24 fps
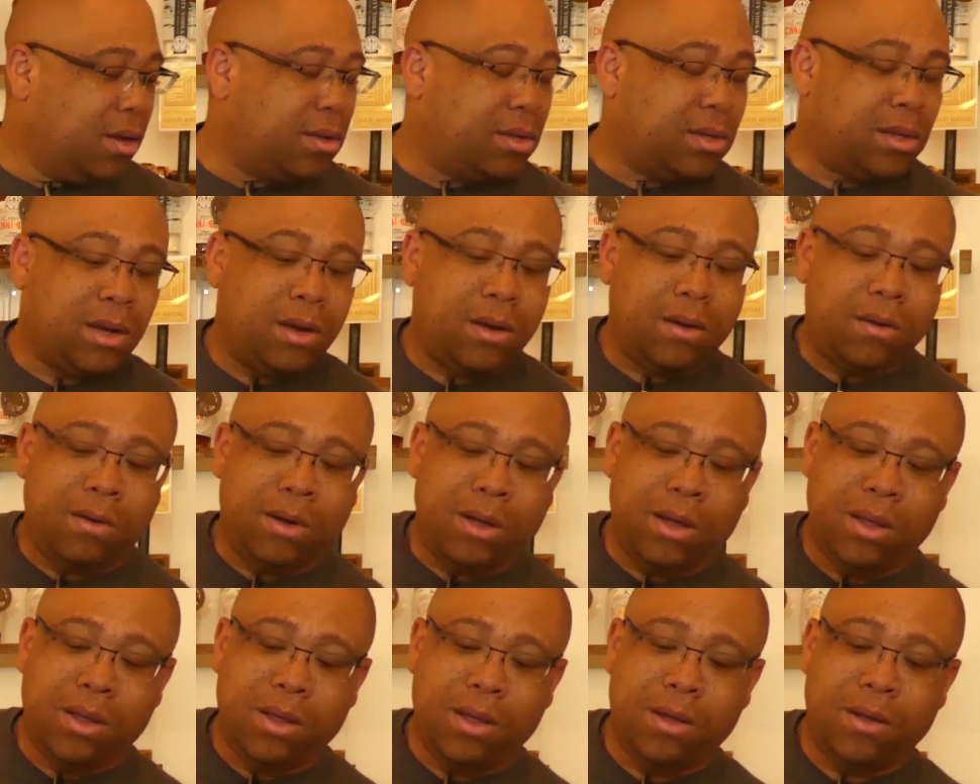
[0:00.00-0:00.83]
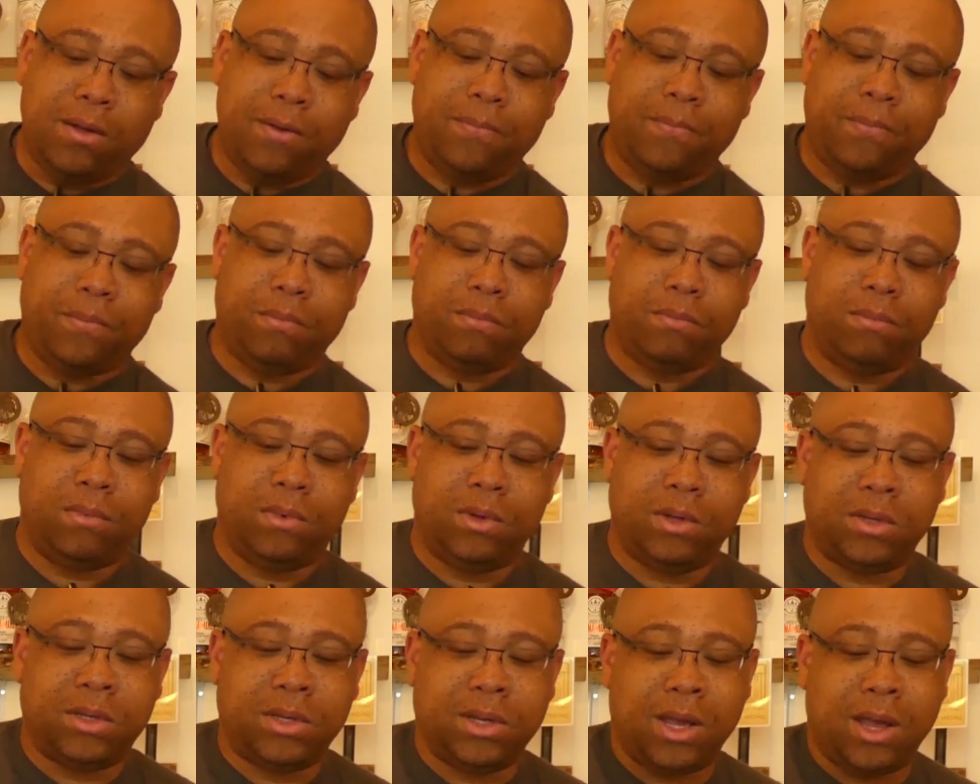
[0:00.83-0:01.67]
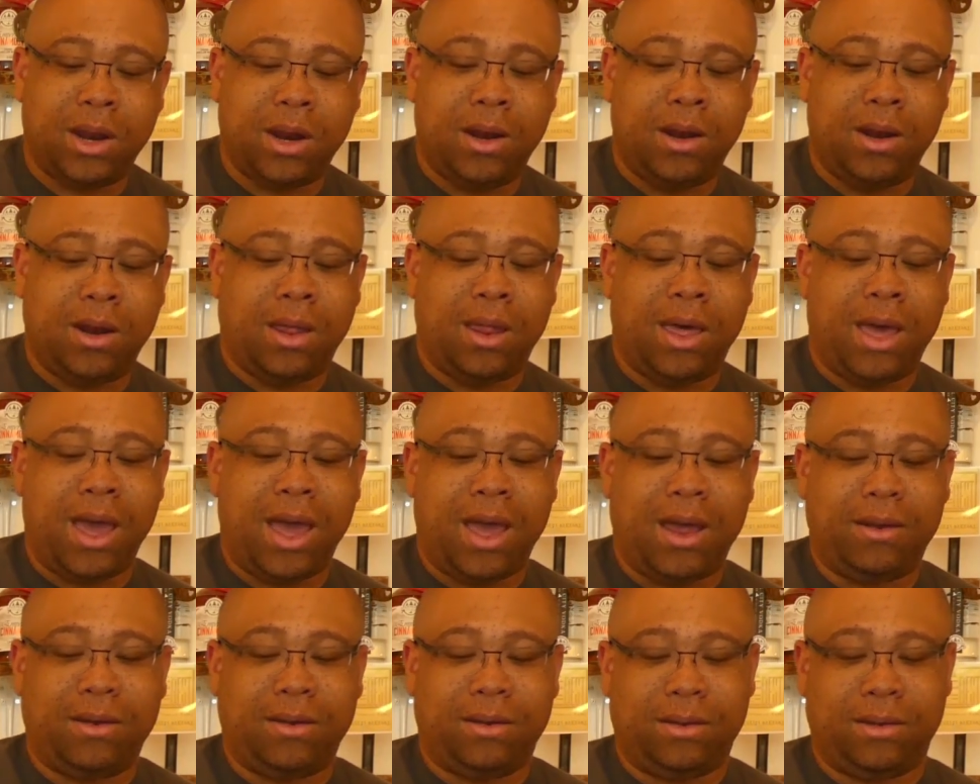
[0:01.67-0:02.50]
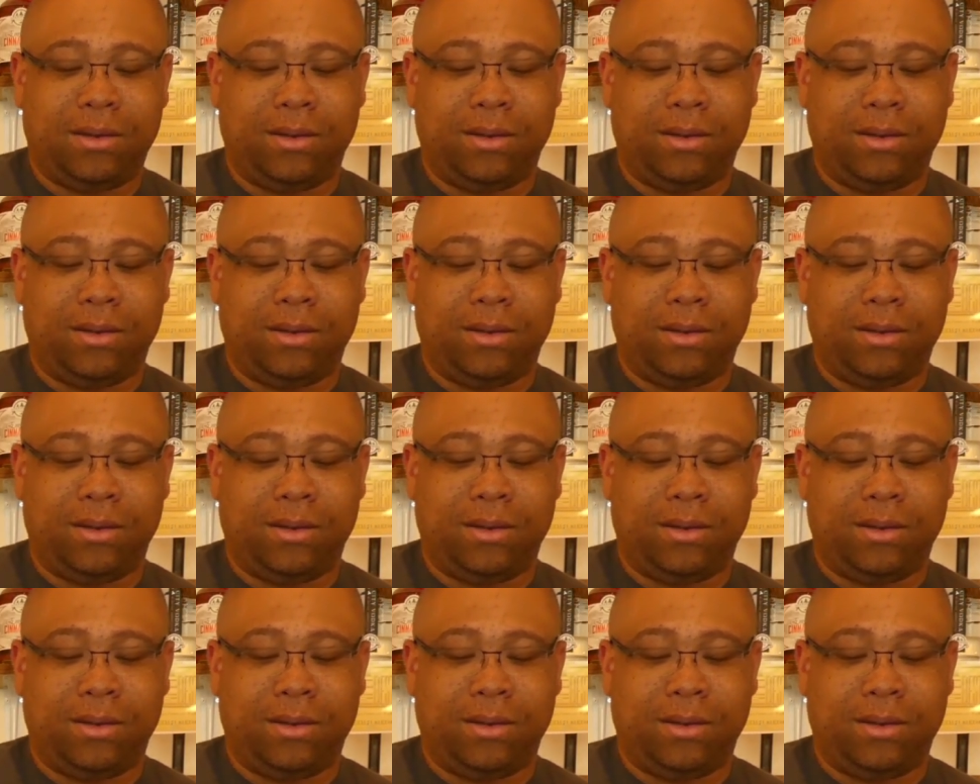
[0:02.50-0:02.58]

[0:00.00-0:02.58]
So let's get into that.